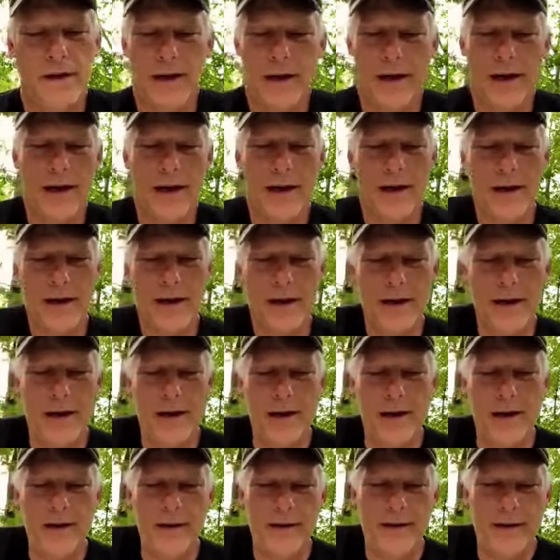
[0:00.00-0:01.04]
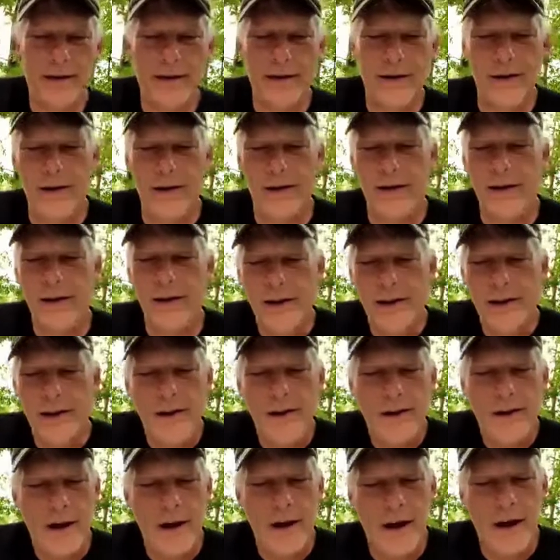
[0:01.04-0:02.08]
Okay, good.
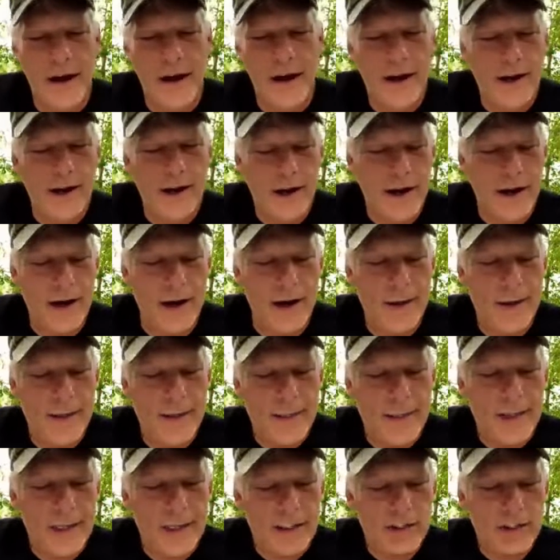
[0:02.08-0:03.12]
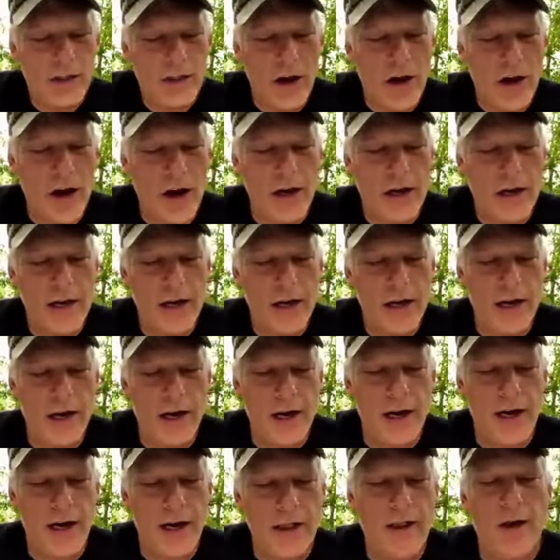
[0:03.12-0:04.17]
All right, let's talk
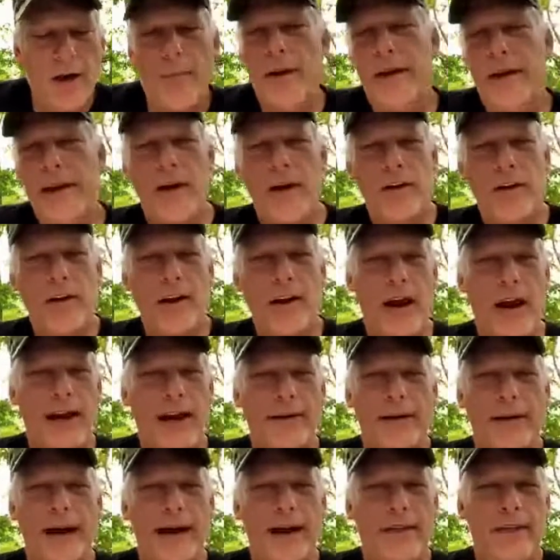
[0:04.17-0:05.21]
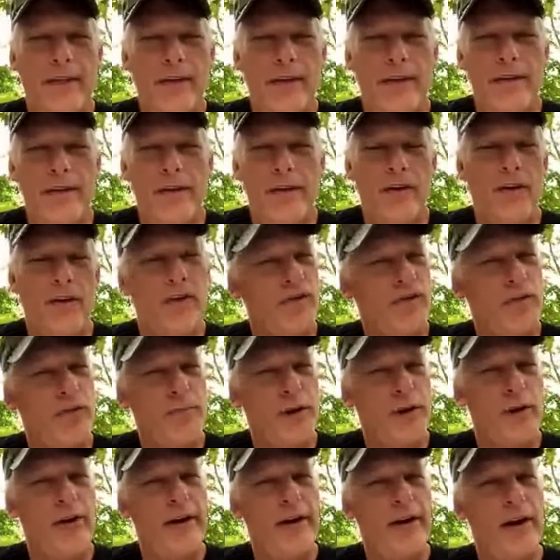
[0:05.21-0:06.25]
a little bit now. You do some
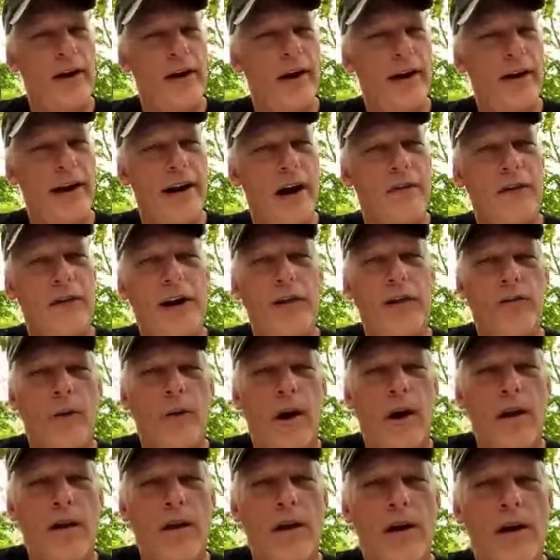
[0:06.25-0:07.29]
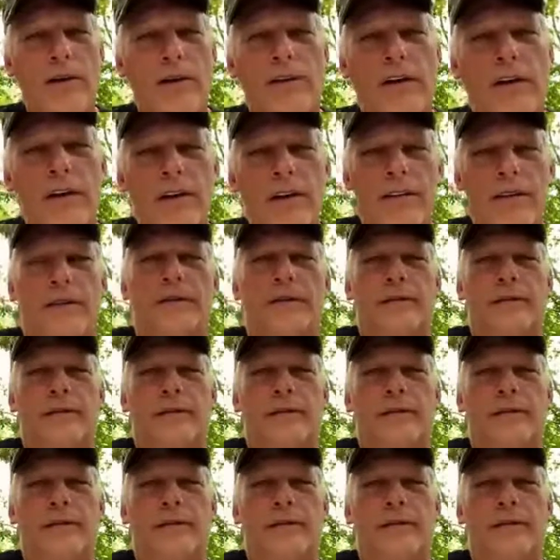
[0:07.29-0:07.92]
mule deer hunting out there as well, Lars?